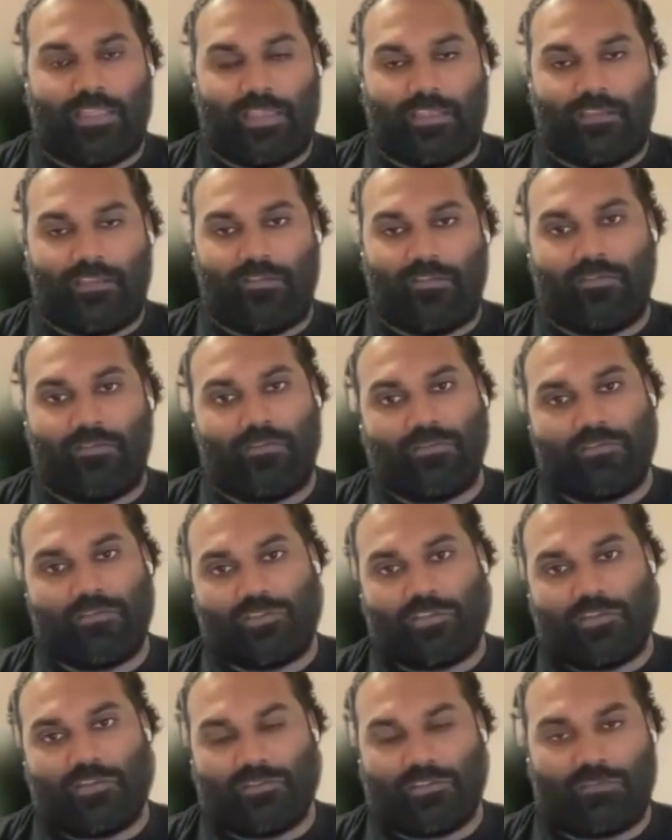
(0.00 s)
then
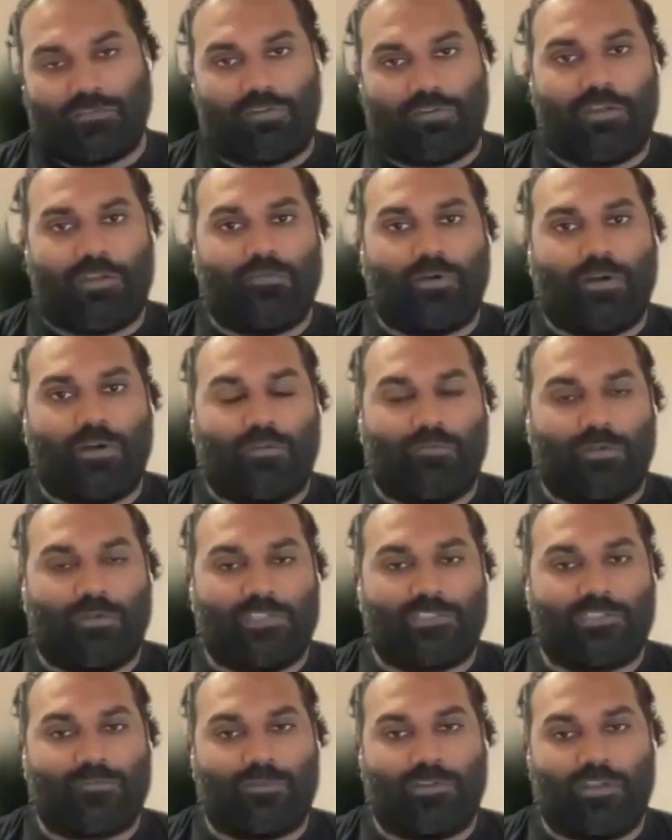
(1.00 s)
choose the right one
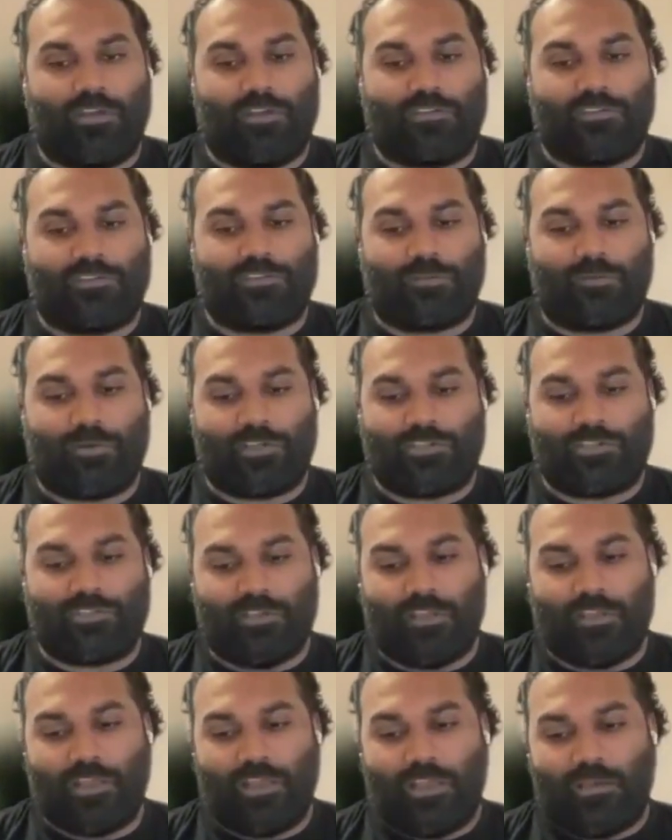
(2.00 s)
when someone asks the
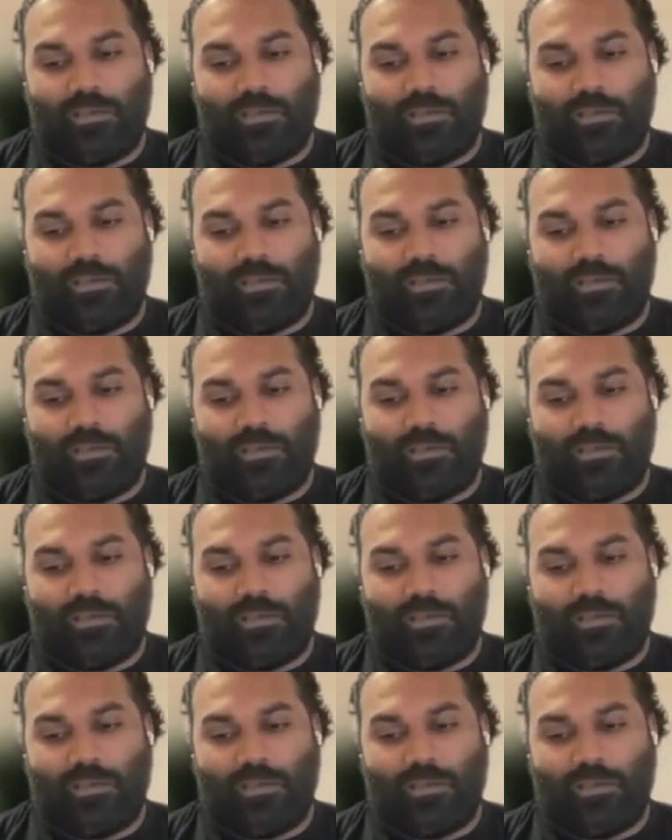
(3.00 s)
question.